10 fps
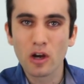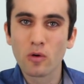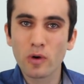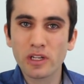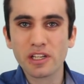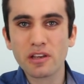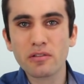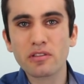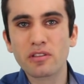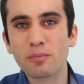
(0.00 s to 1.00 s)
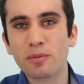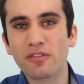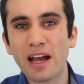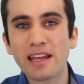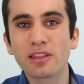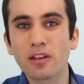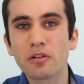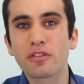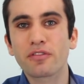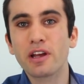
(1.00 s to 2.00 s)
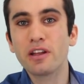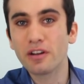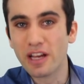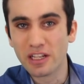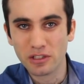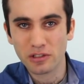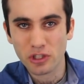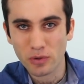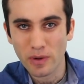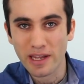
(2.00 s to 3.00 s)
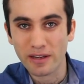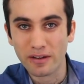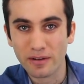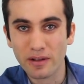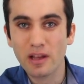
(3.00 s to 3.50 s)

which it used to provide loans for international trade.